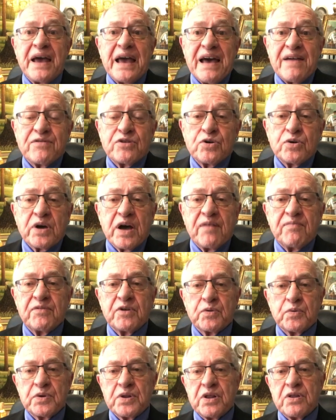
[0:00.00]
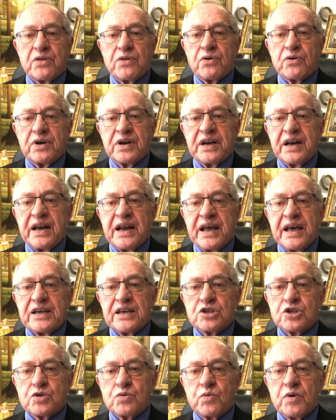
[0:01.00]
may have a new government within 30
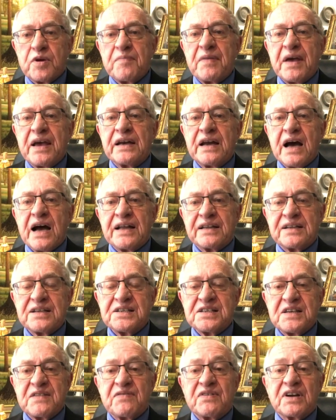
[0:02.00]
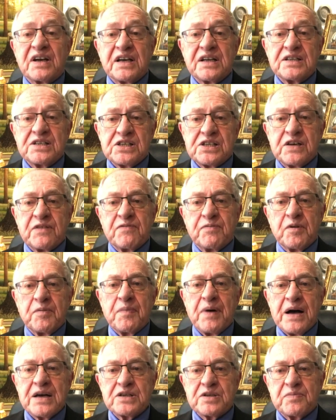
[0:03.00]
days. We may not. There's even a
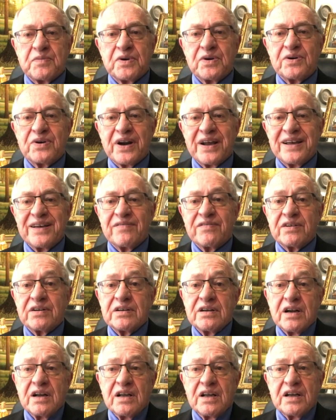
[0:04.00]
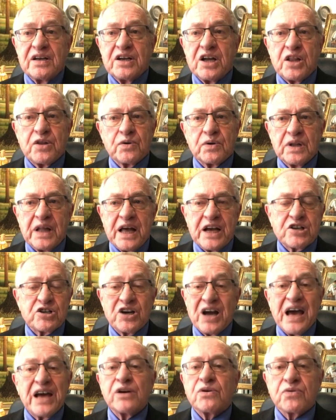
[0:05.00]
conceivable possibility of an, another
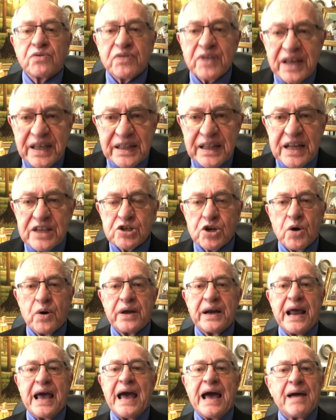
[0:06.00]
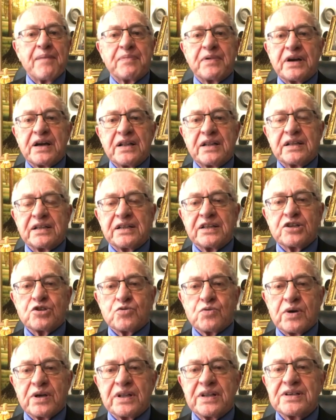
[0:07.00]
election. I don't think that's going to happen. I think the
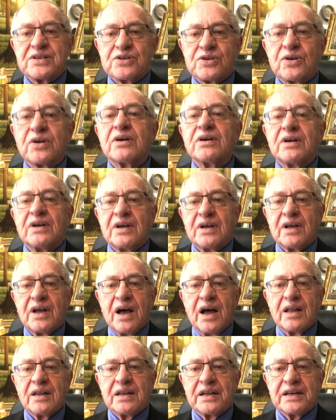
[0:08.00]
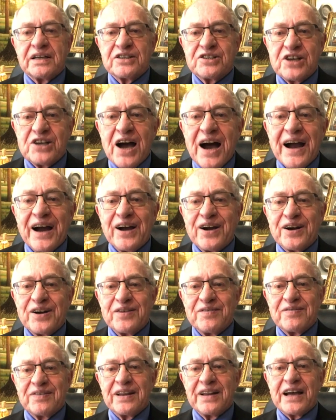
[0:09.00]
Israelis are a little tired
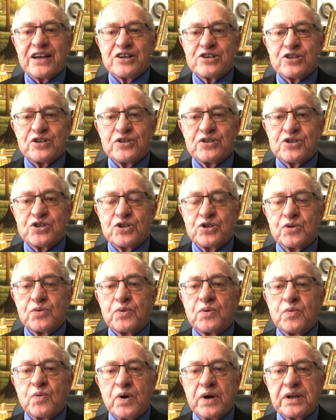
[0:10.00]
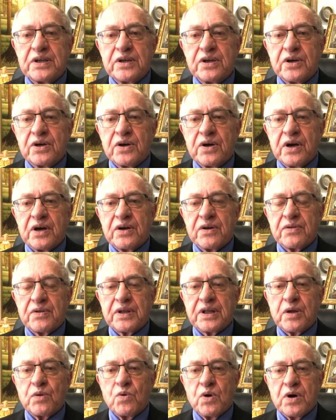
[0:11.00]
of elections, two in one year. I don't
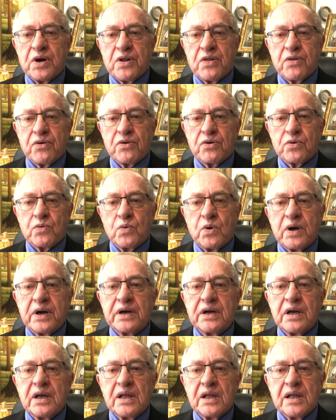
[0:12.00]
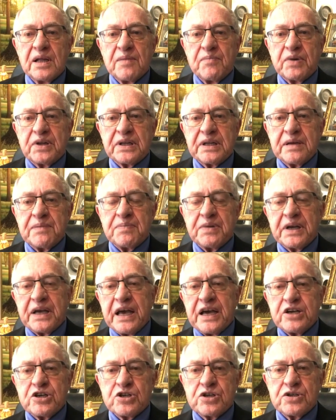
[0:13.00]
think they want a third one. But the
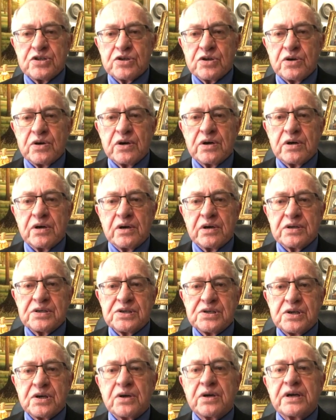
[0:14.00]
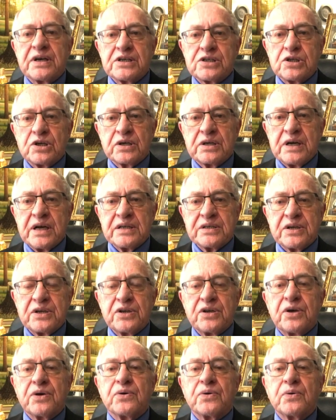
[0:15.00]
implications are, are serious. Look,
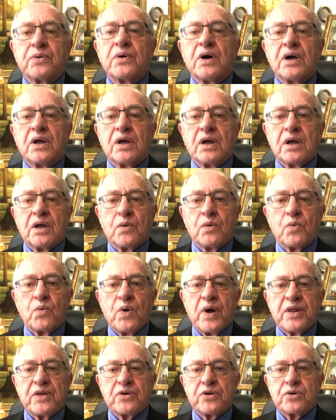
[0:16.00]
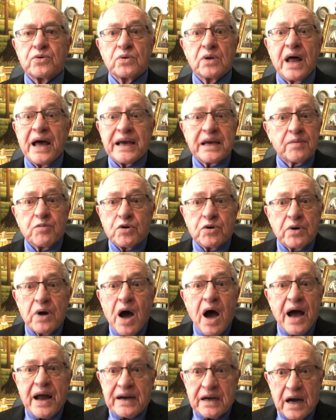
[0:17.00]
Netanyahu, whether you like him or
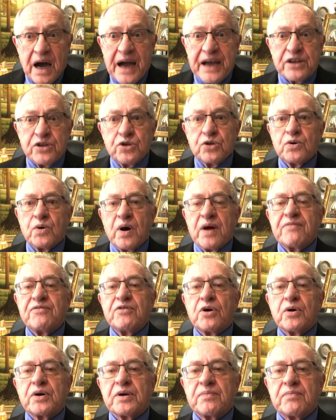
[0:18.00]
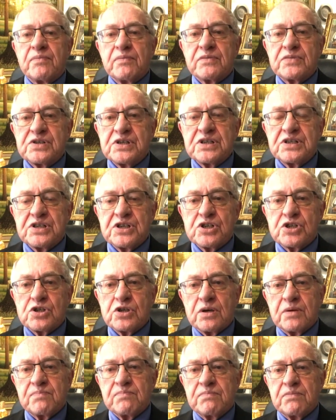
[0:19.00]
not, and I do, I've known him since
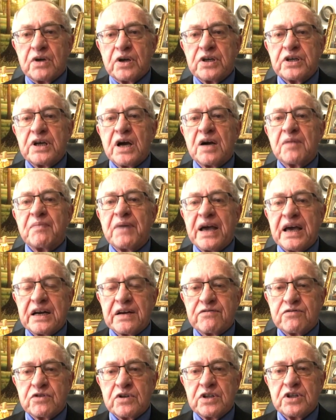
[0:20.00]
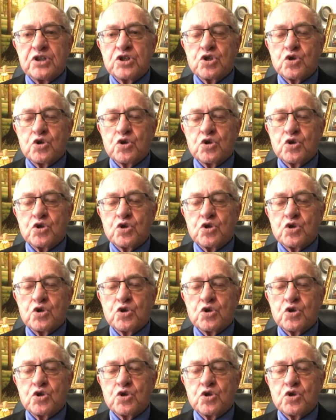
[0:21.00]
he's a, a young man in